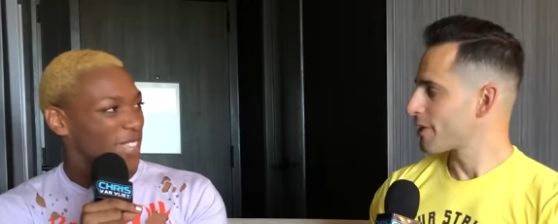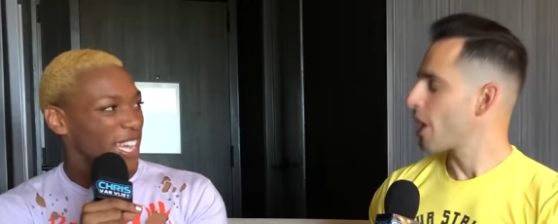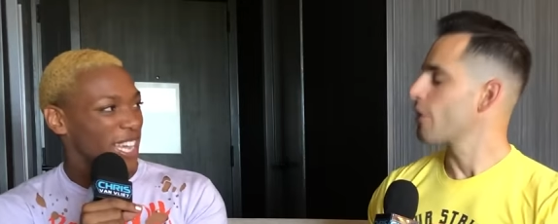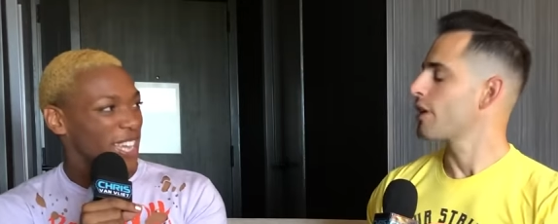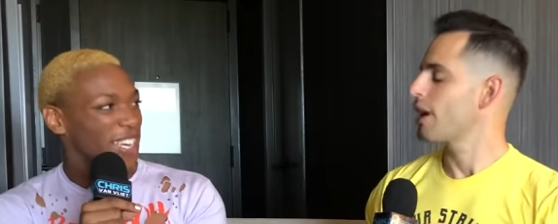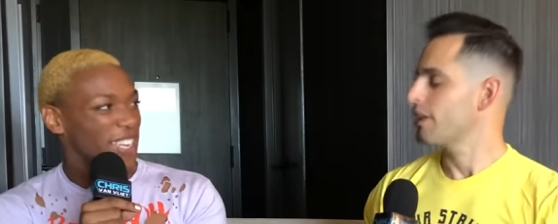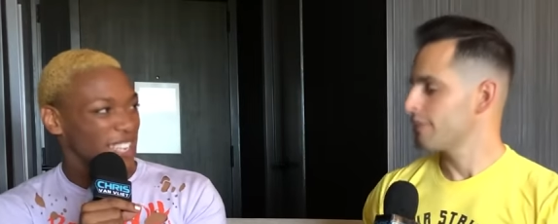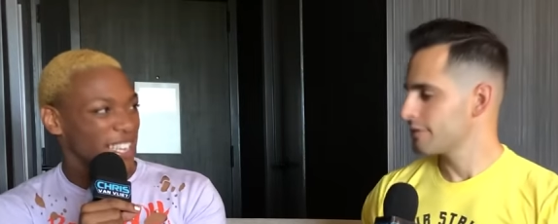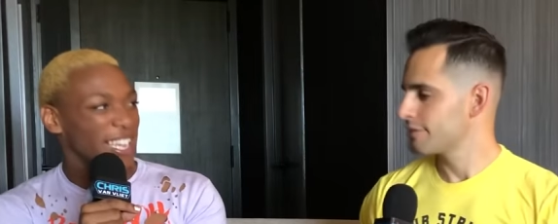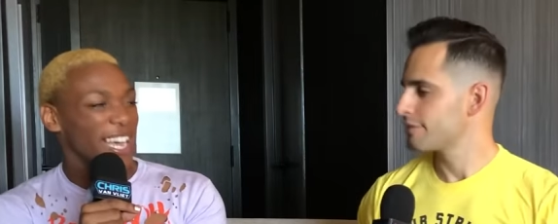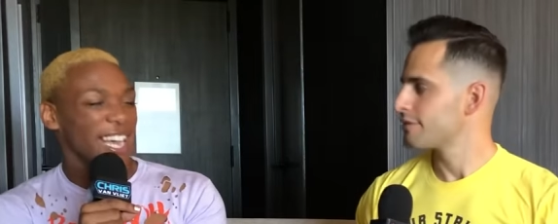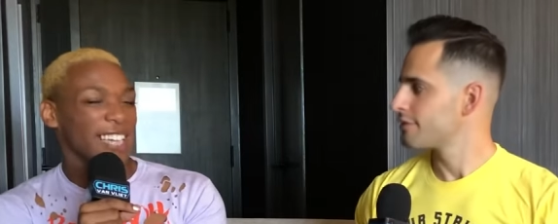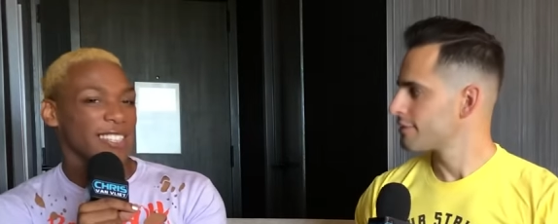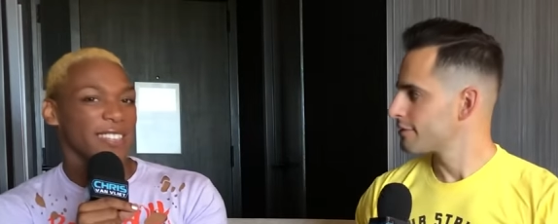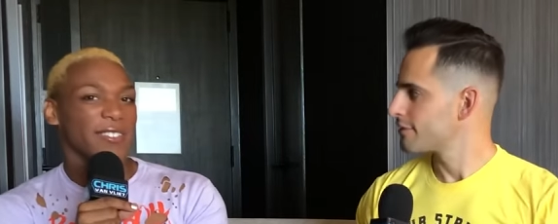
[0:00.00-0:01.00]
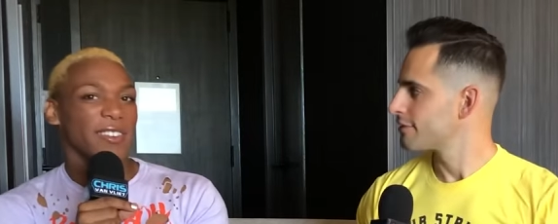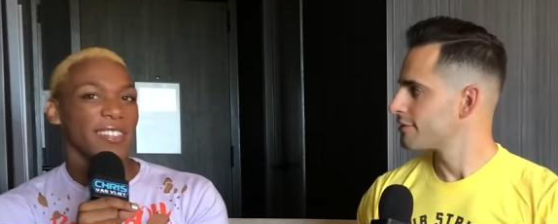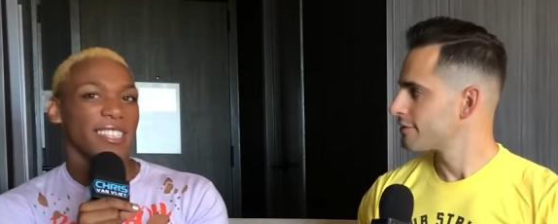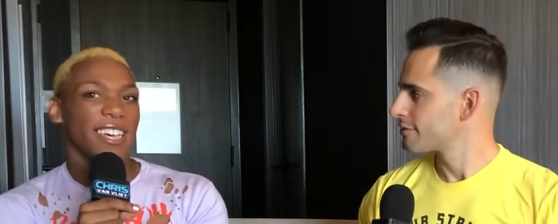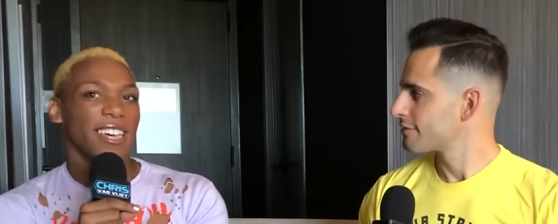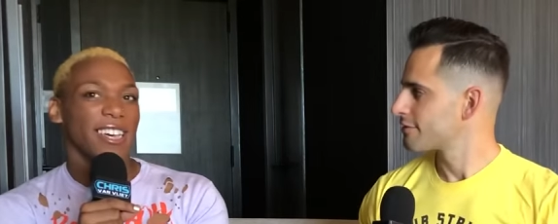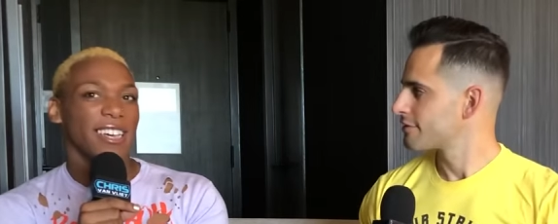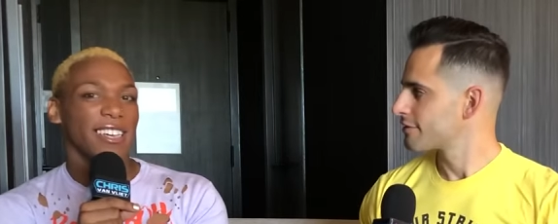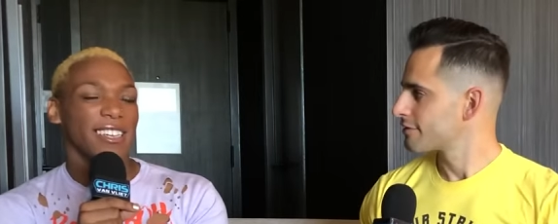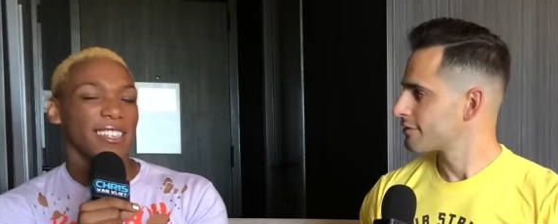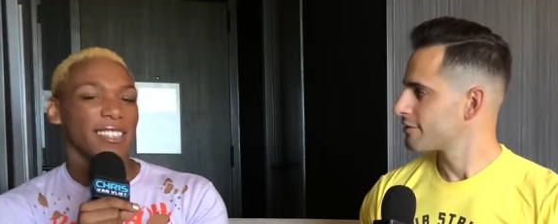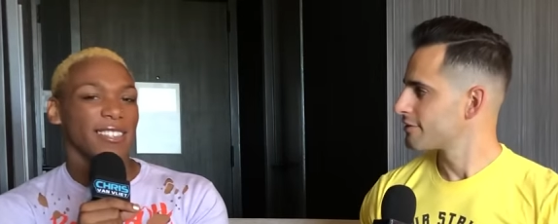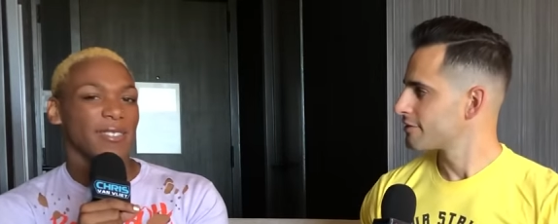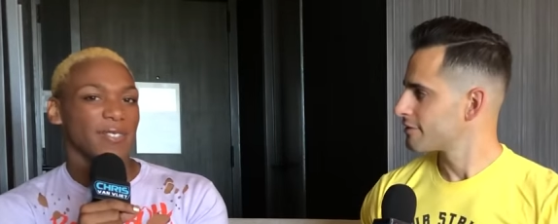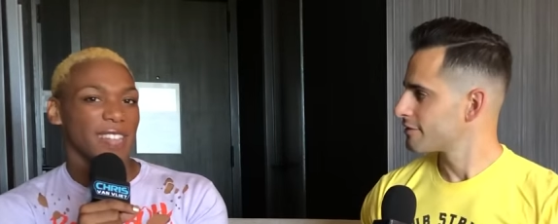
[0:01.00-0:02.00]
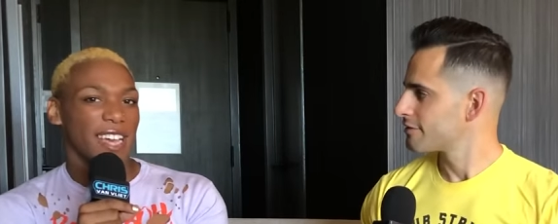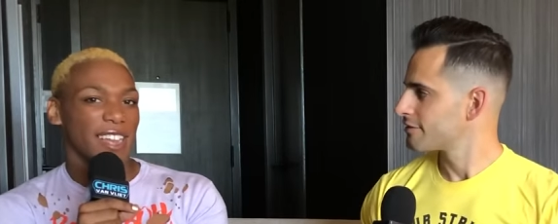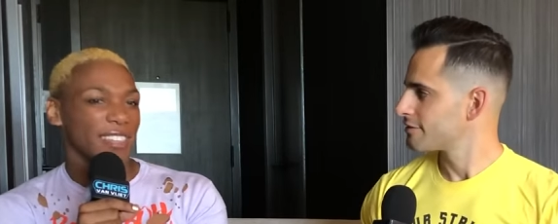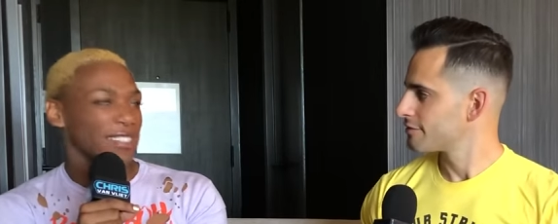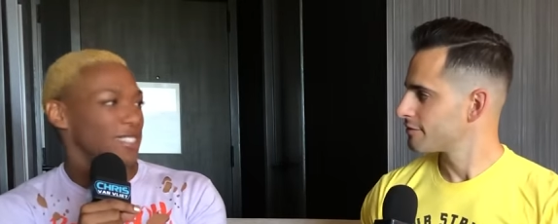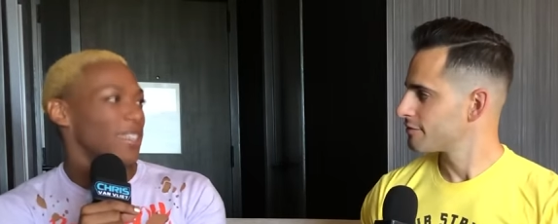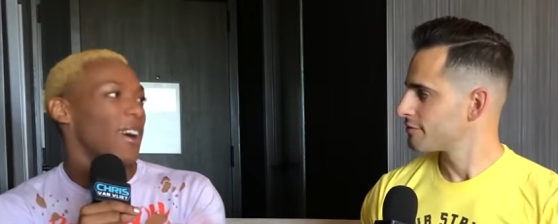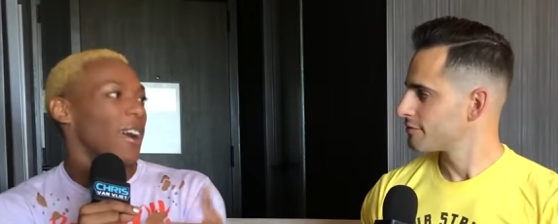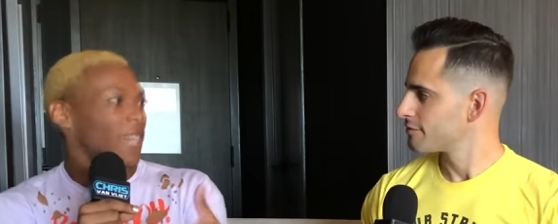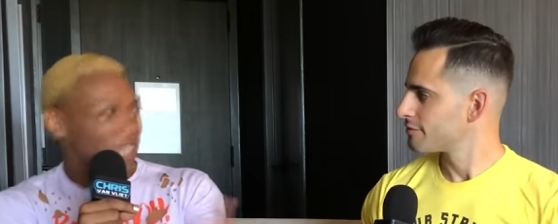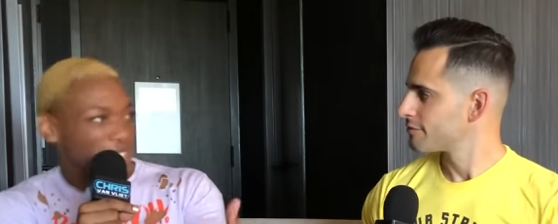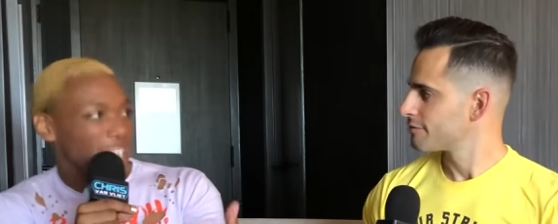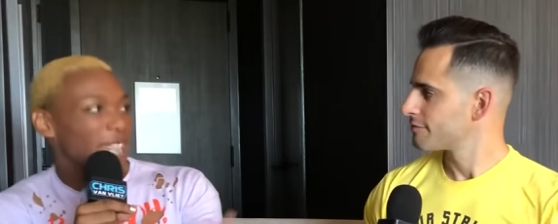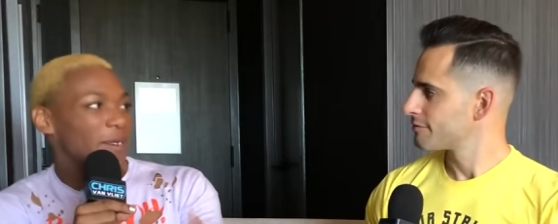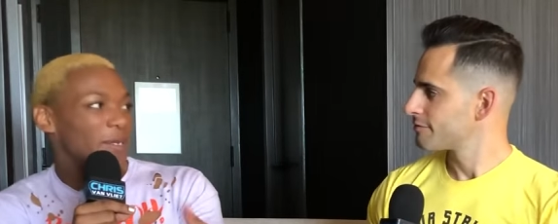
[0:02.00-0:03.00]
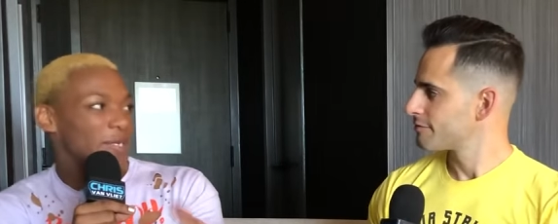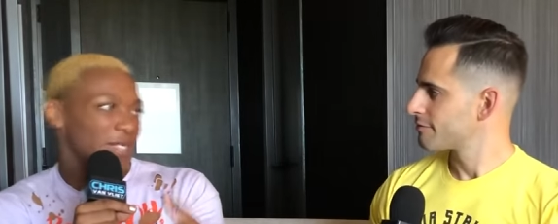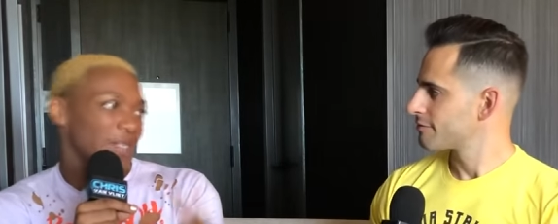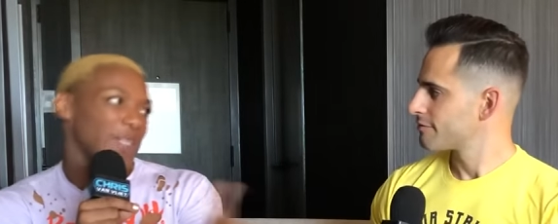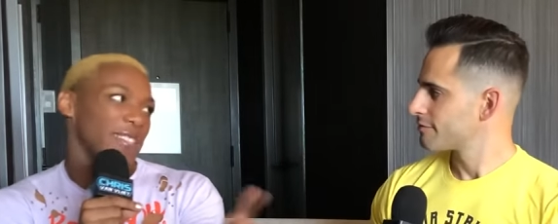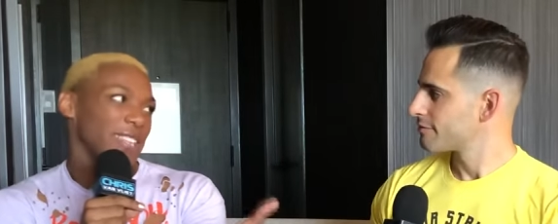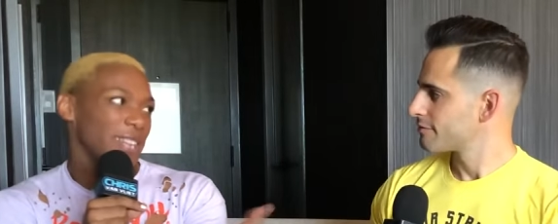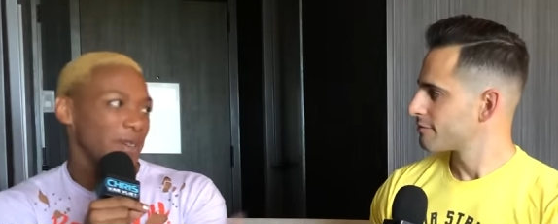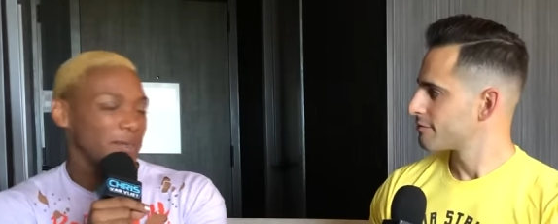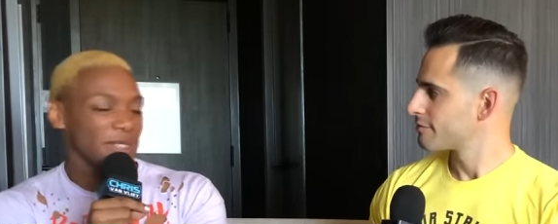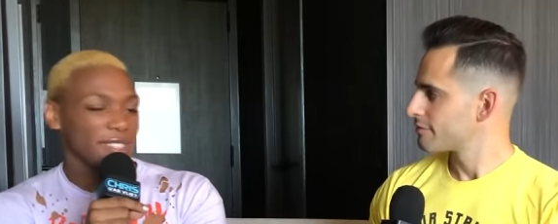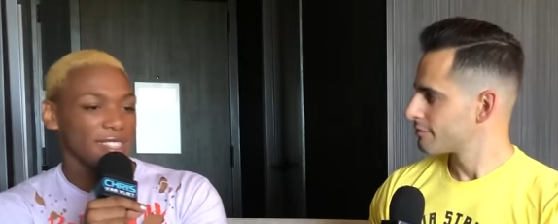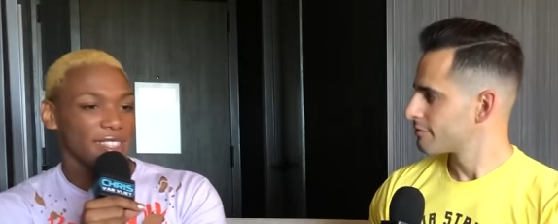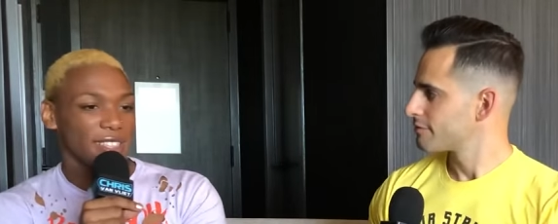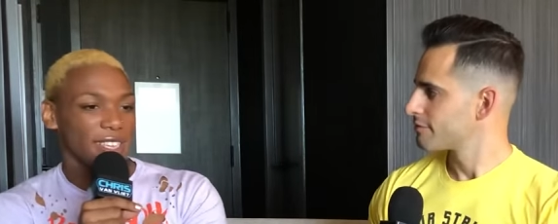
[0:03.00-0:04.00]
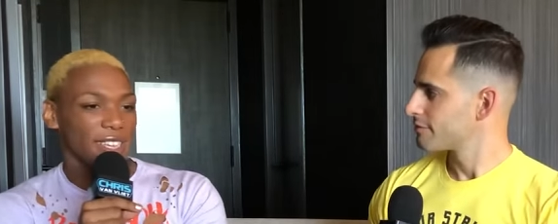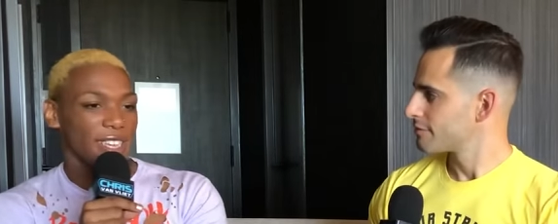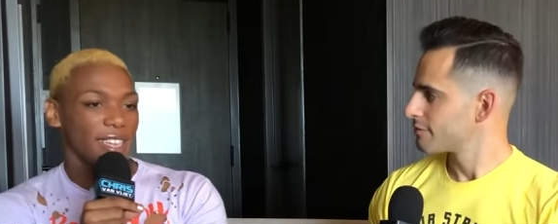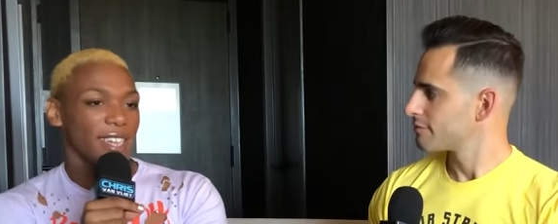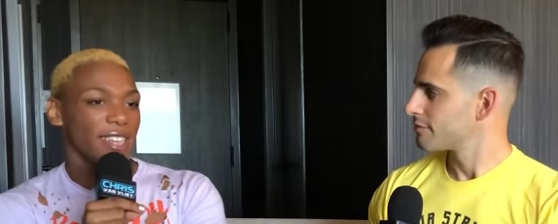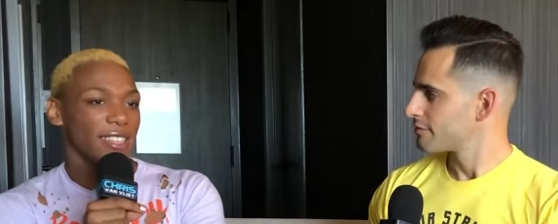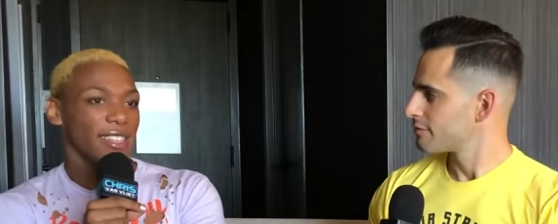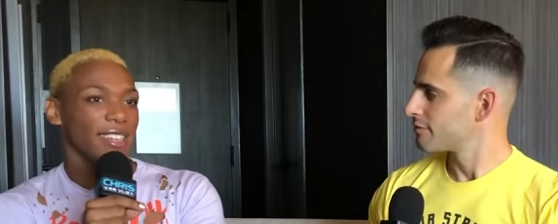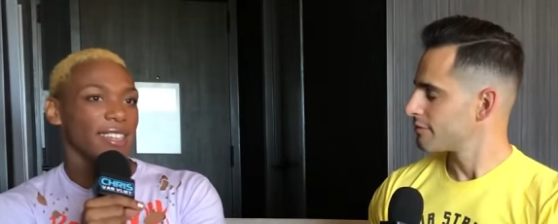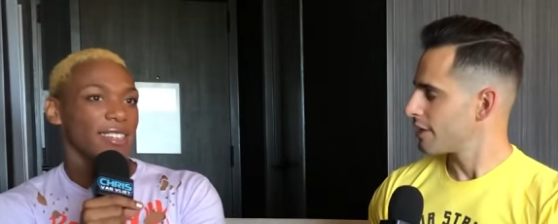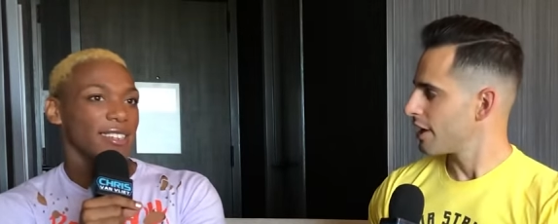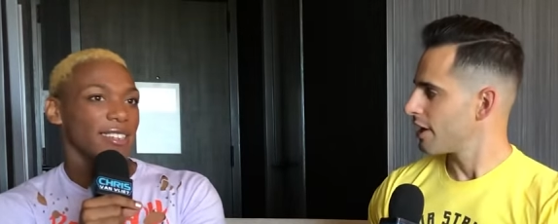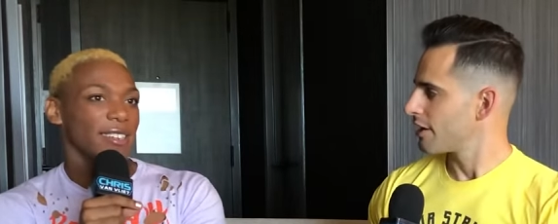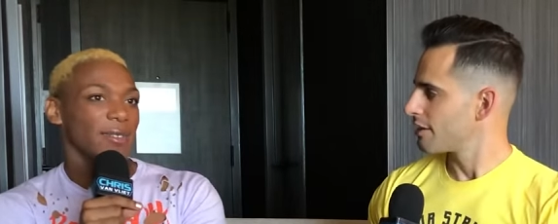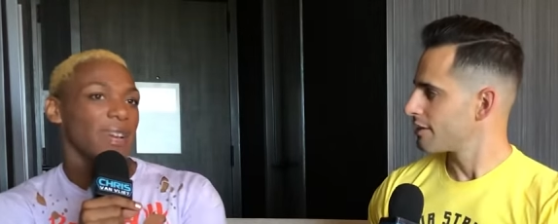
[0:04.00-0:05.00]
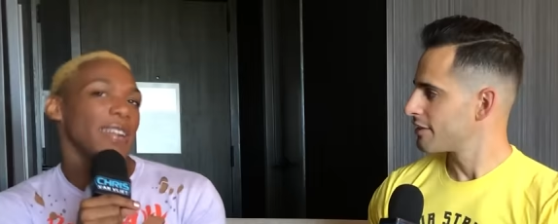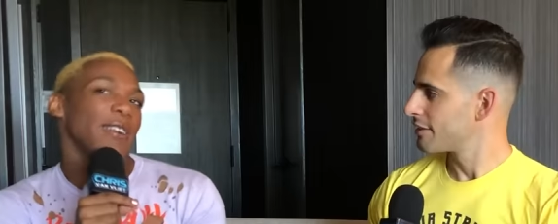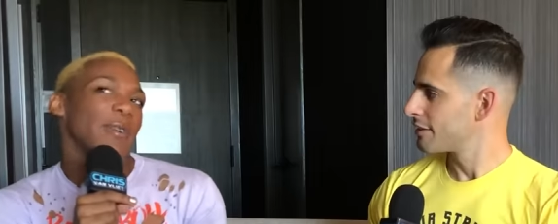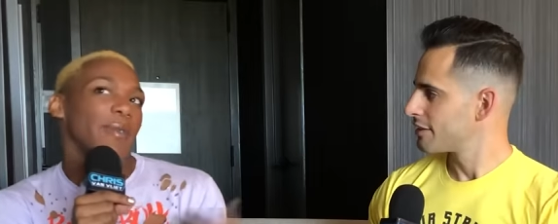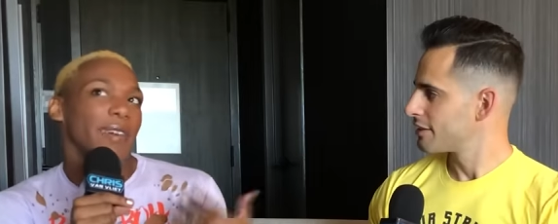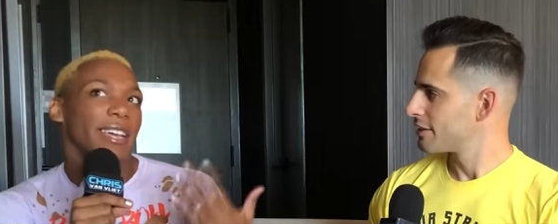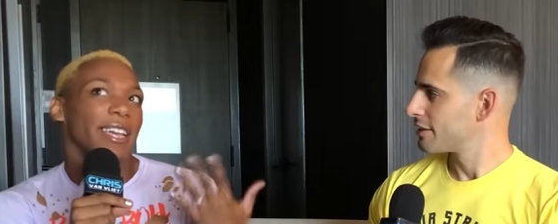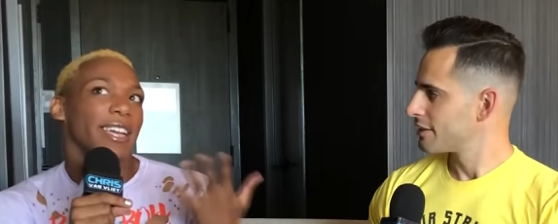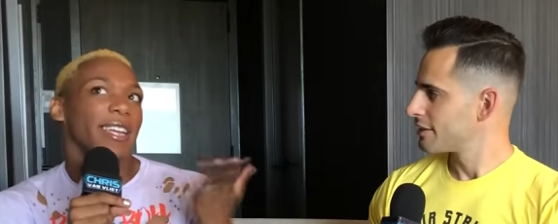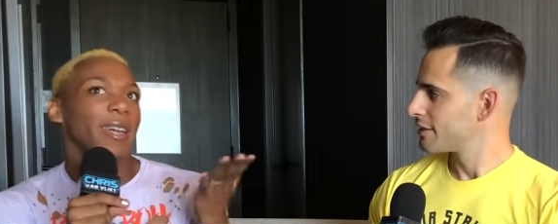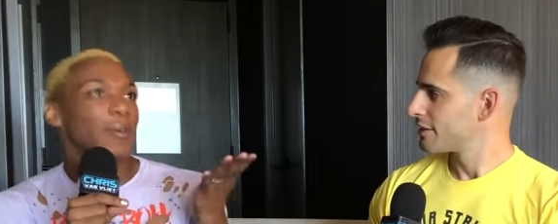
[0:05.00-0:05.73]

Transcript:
Speaker 1: Like, okay. A, yeah, because at first uh, it was kind of just all-in. That was the only thing that was the thing. And then yeah. I didn't know about A E